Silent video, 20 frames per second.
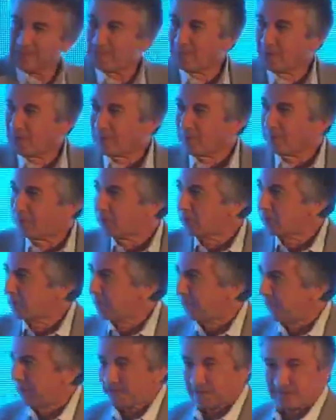the more
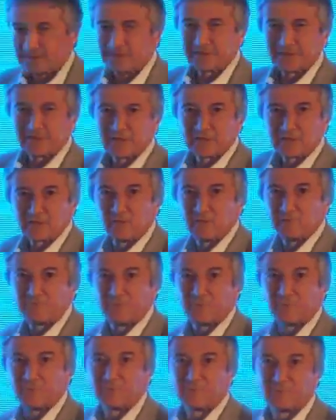important point is that there are so
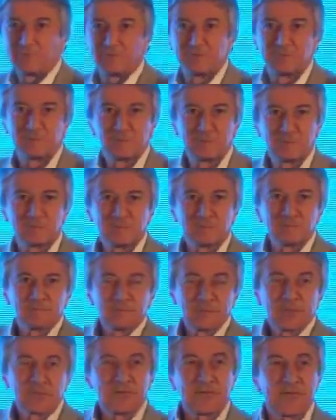few of them.
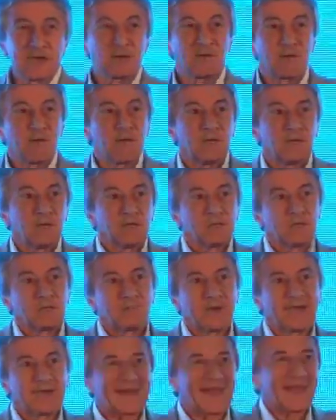Now, you
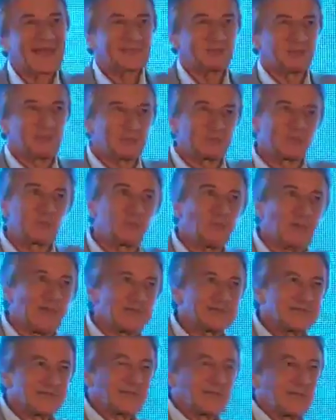might ask, well, so why
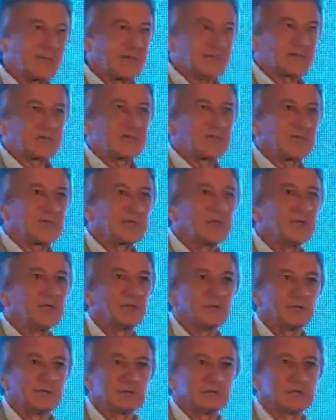is the click still
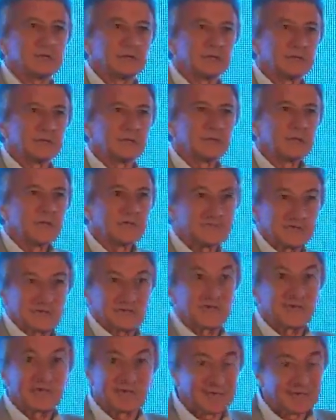used? It
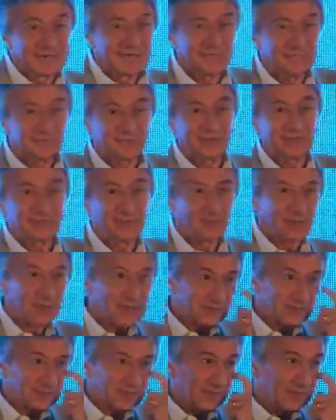still is, by the
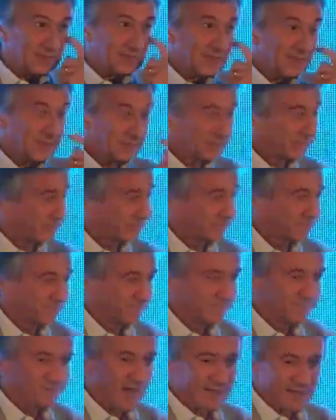way. I
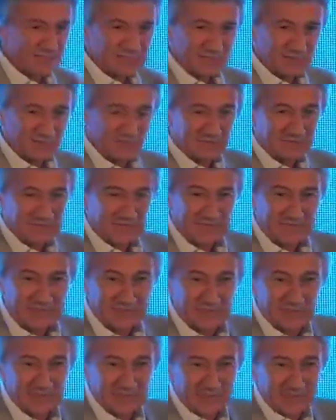ran a survey
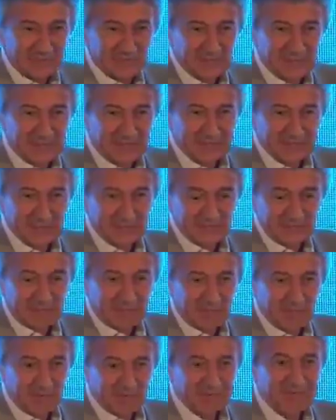against
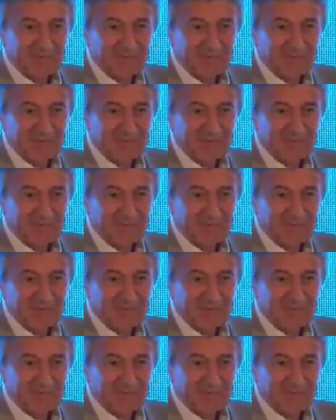our